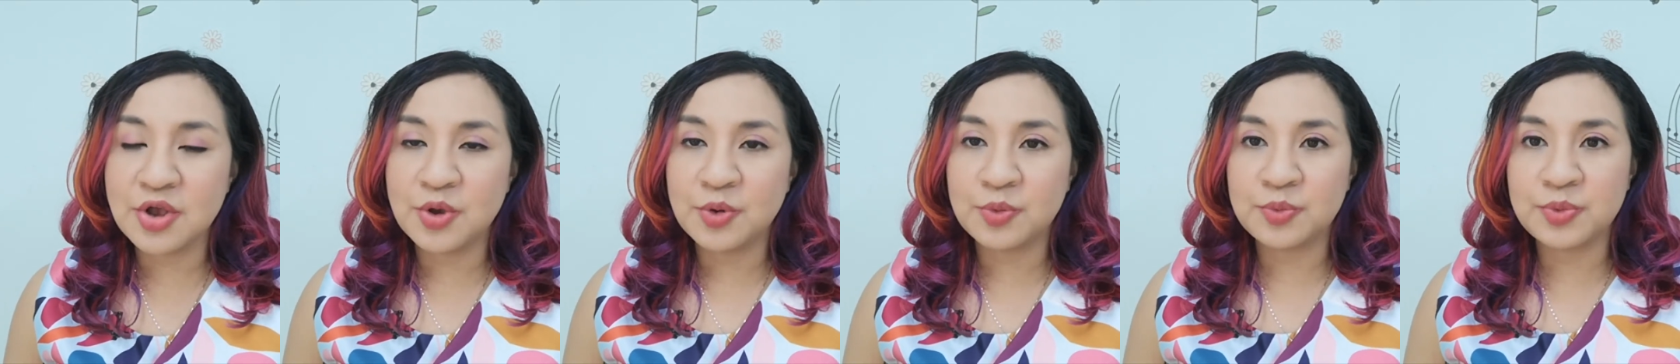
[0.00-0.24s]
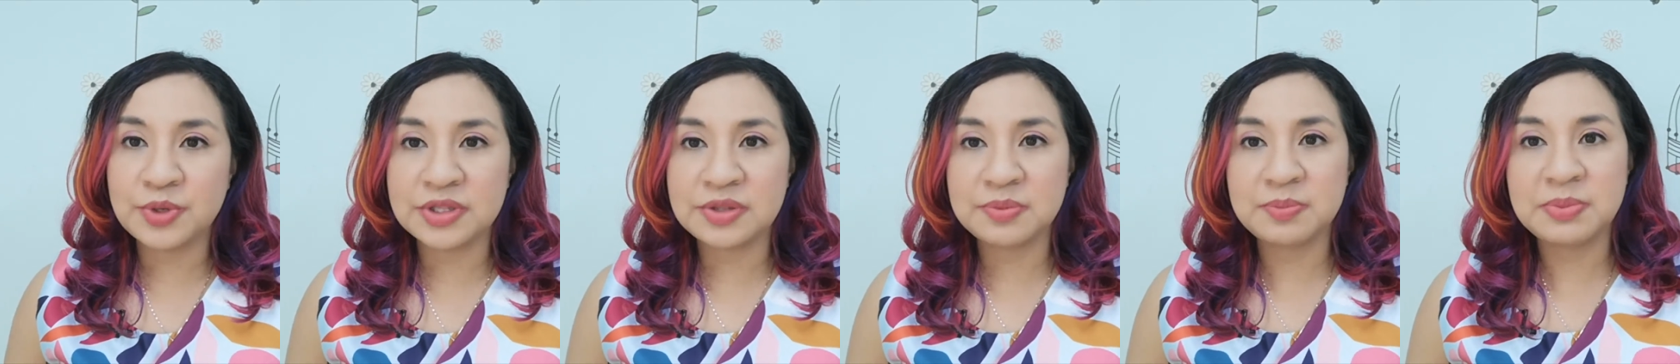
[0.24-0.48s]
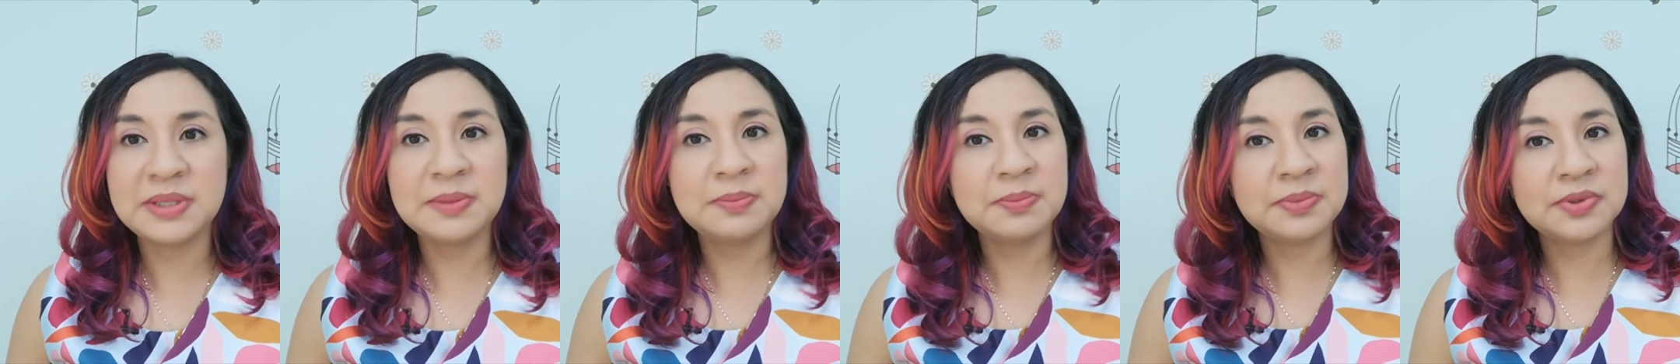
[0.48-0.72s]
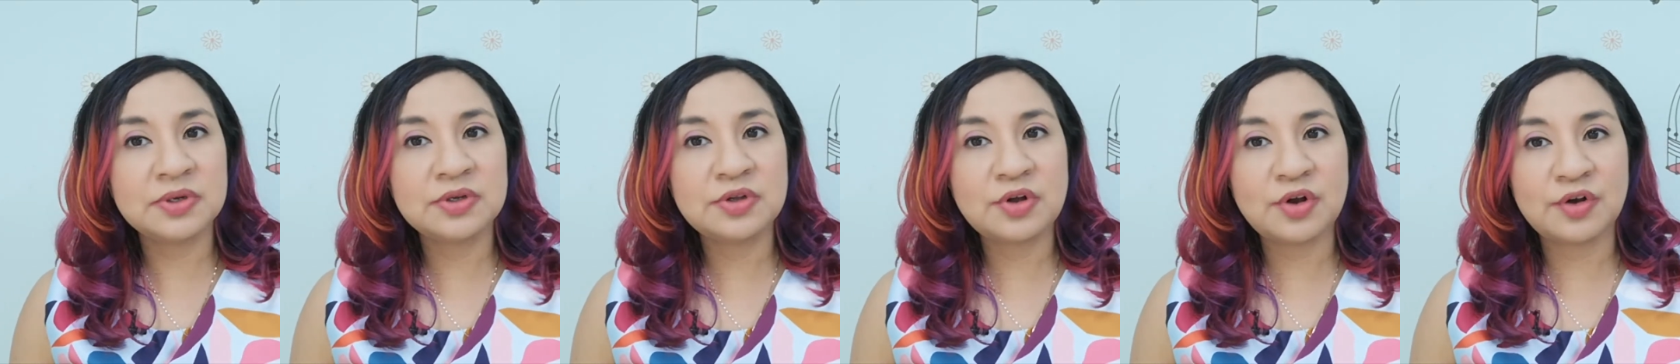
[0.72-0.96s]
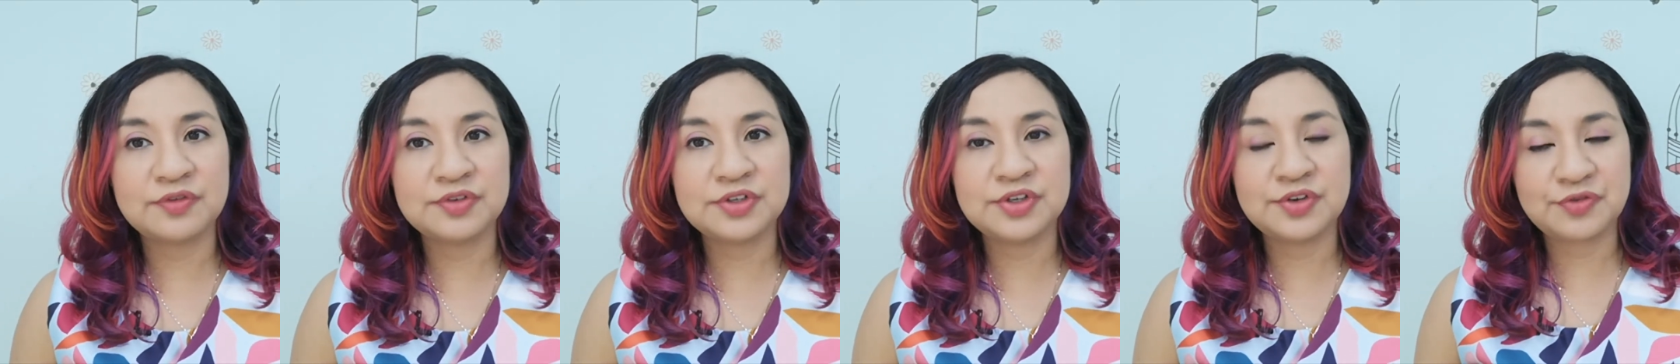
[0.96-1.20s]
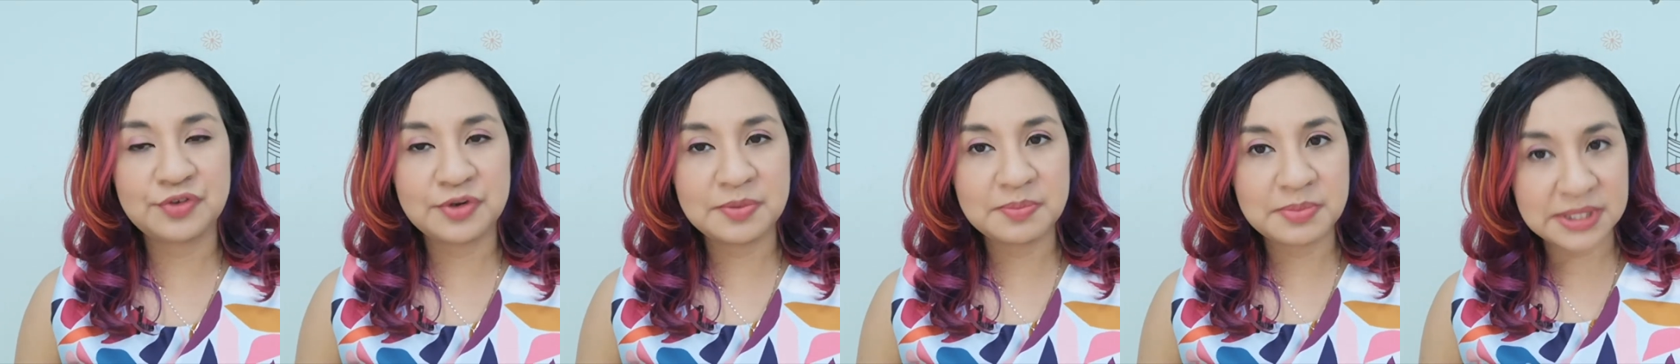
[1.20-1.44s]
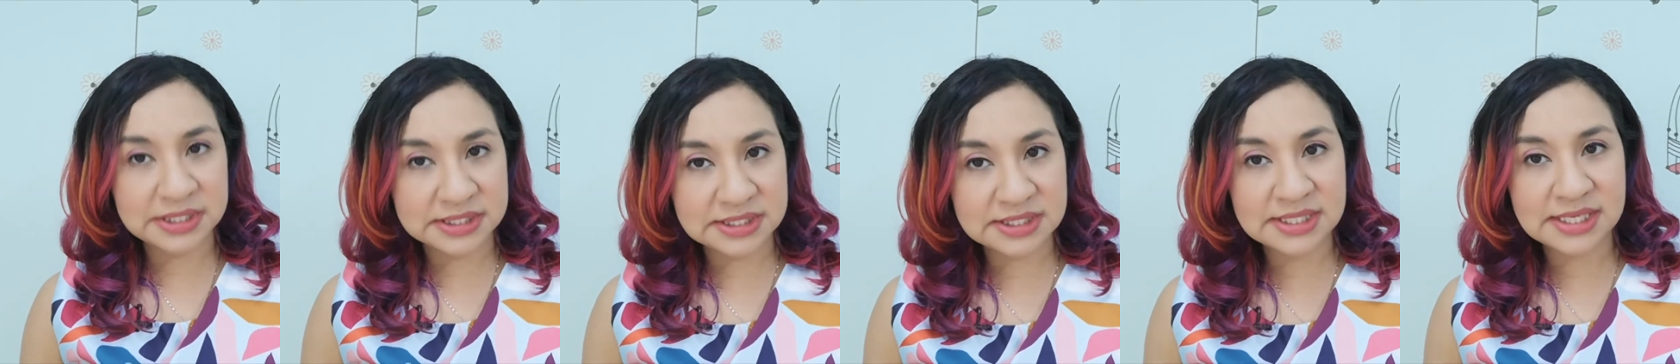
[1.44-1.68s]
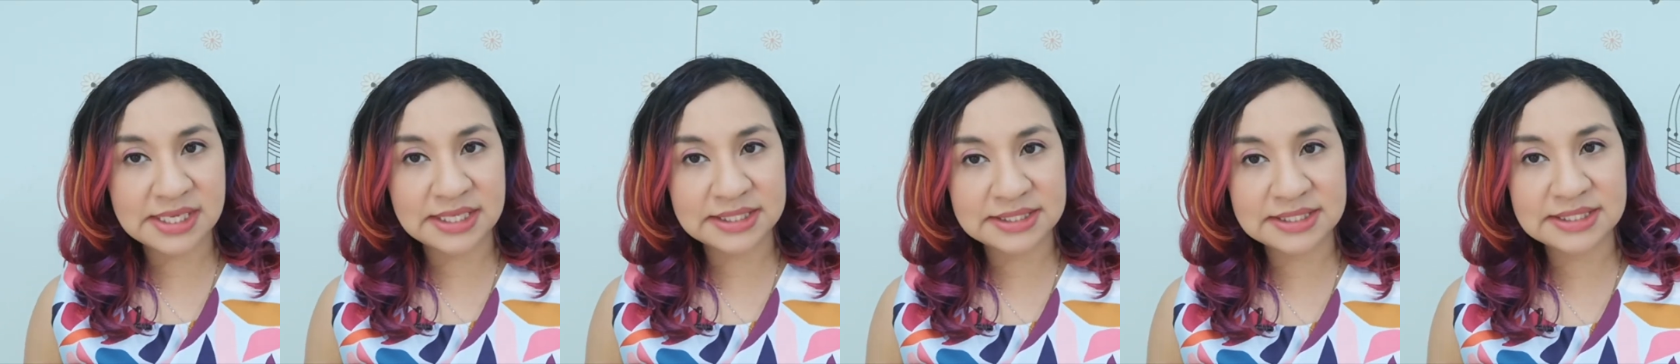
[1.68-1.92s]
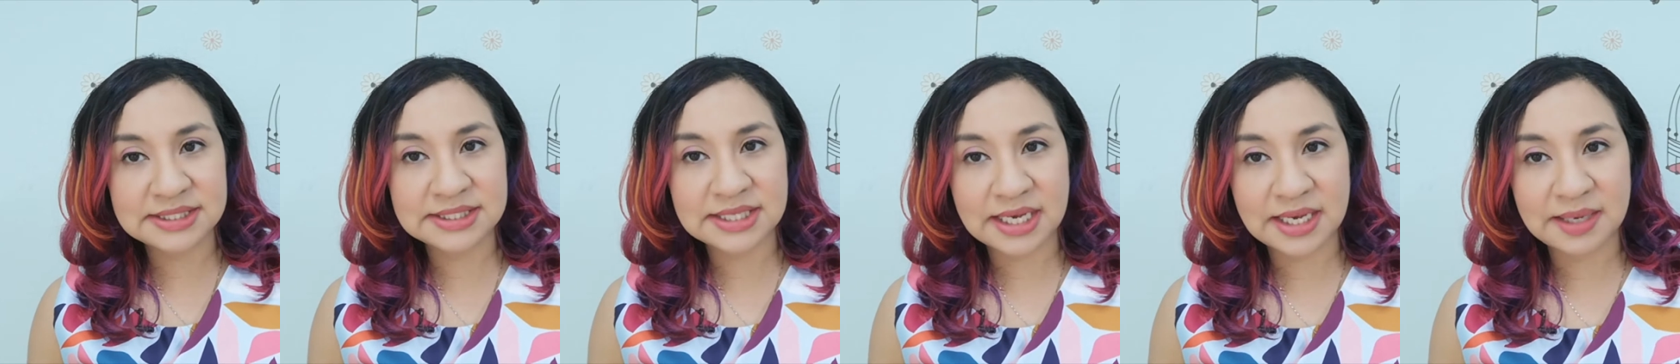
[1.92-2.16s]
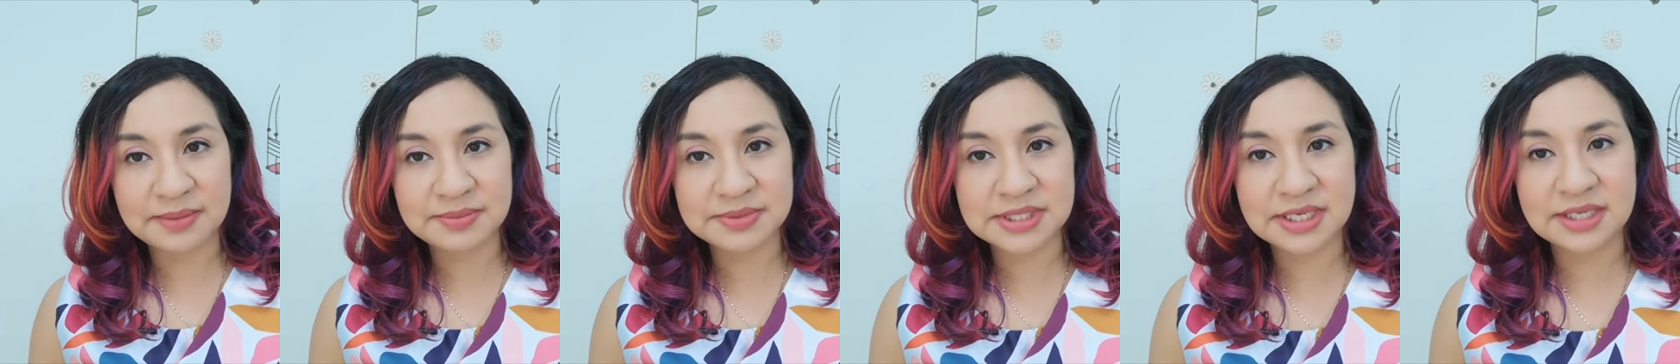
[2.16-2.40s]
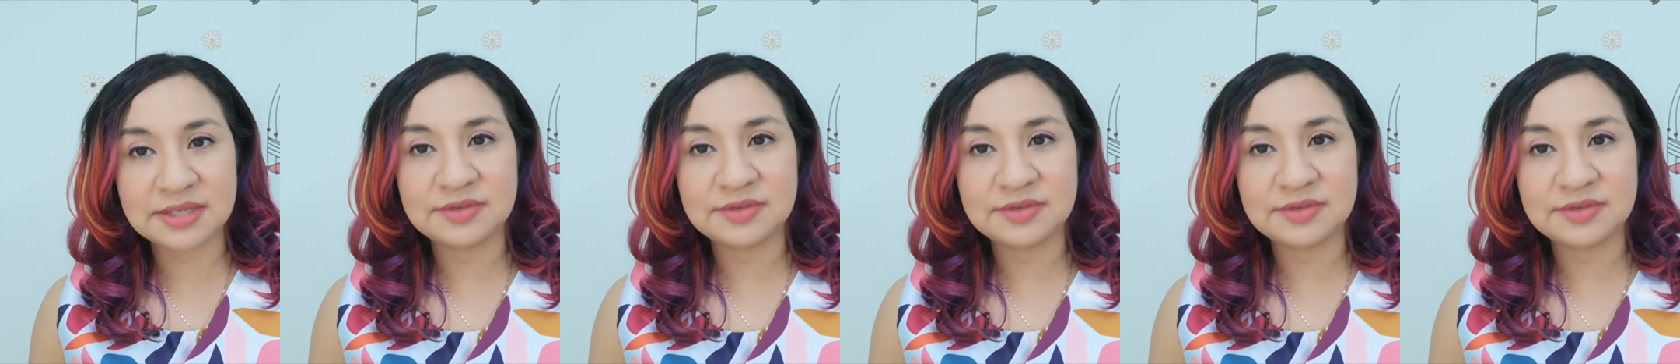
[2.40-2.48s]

with people of different personality types,